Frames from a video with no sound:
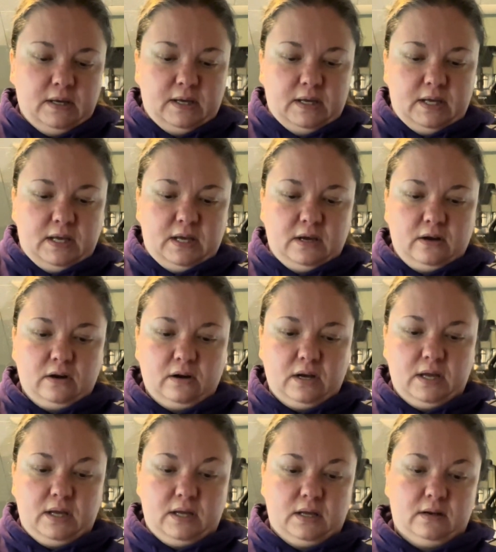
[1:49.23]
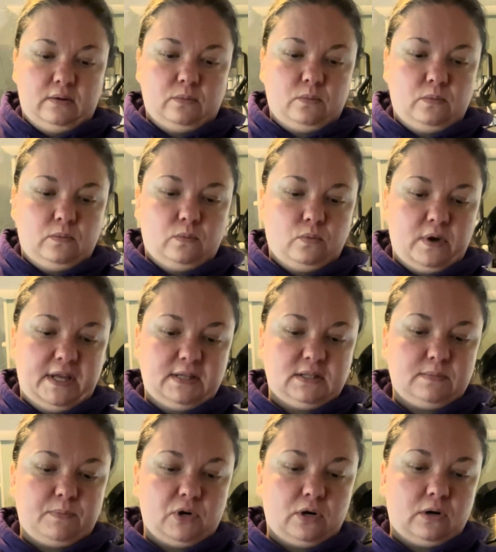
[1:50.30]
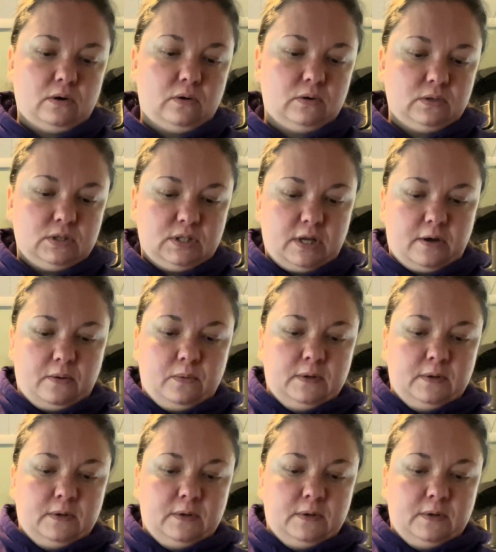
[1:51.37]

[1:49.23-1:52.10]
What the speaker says: here in Waynesboro. So